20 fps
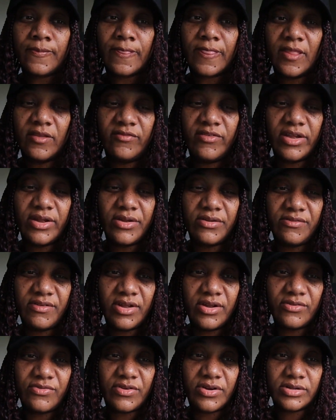The very,
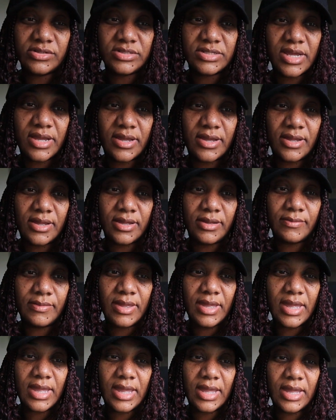very first time.
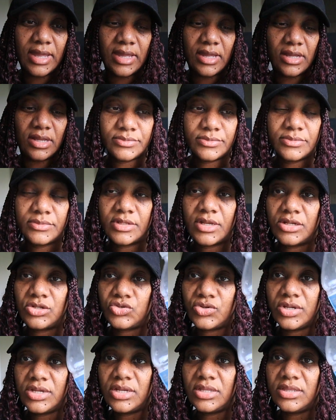And
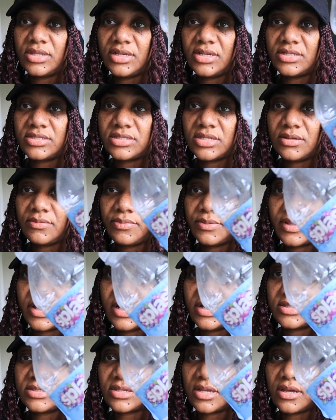drinking this in place